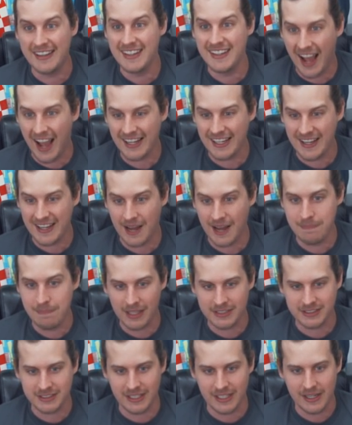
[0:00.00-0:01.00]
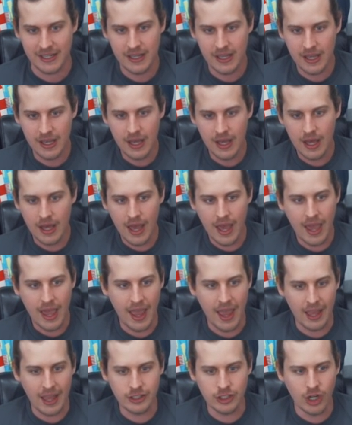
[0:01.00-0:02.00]
and 99 Messi.
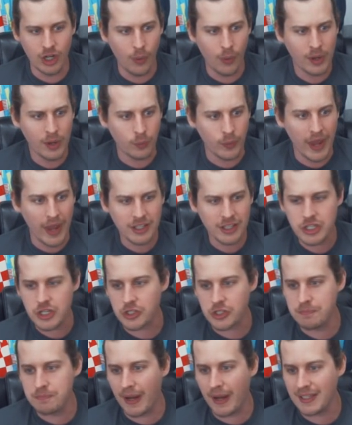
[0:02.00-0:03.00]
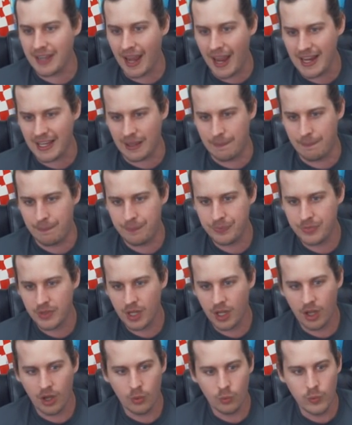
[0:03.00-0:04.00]
And you know what? We actually just might take him.
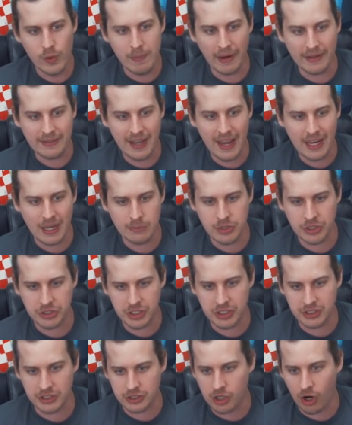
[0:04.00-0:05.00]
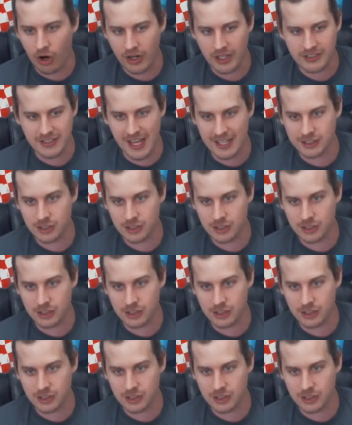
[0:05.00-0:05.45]
We might take him just because his card is